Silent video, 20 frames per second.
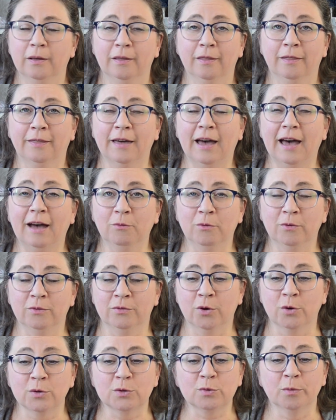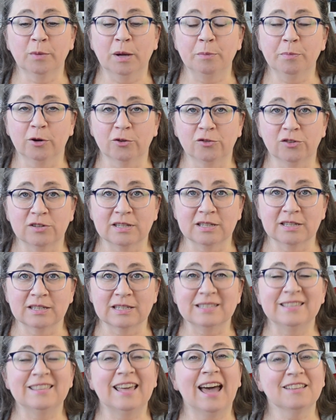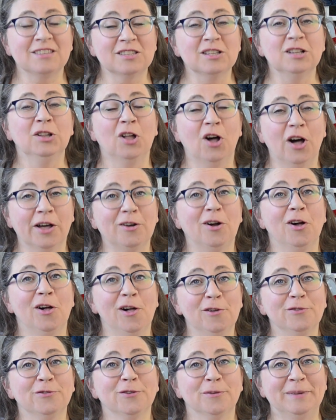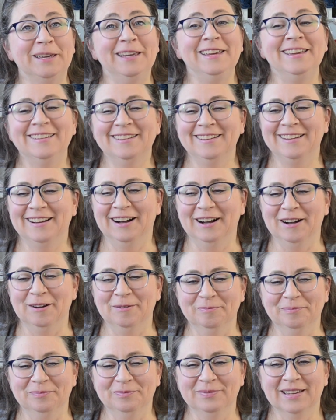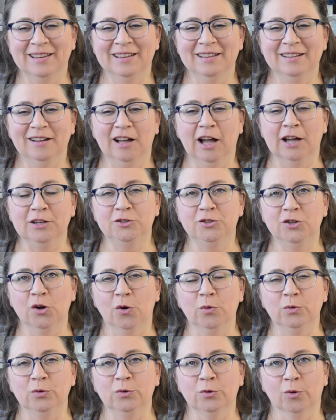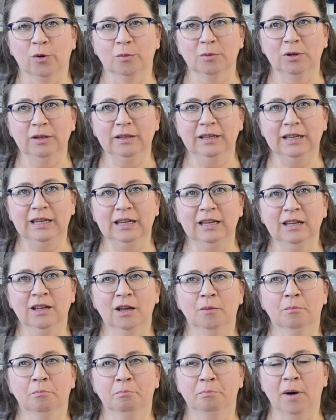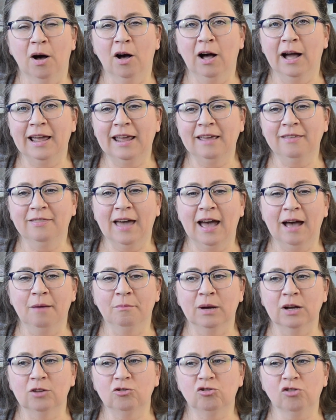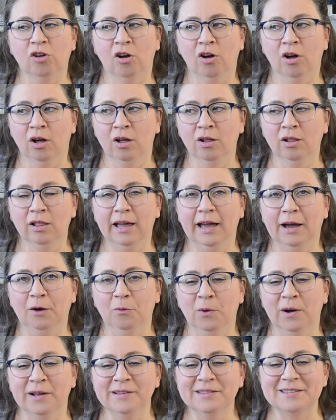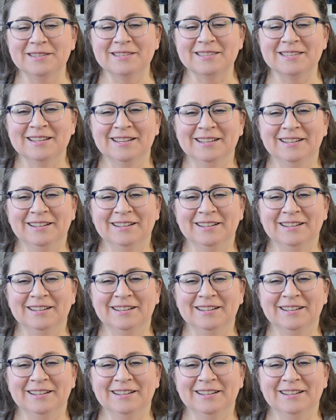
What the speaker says: Those were my purchases. That's a lot of haul for me. I don't normally buy that much haul at once.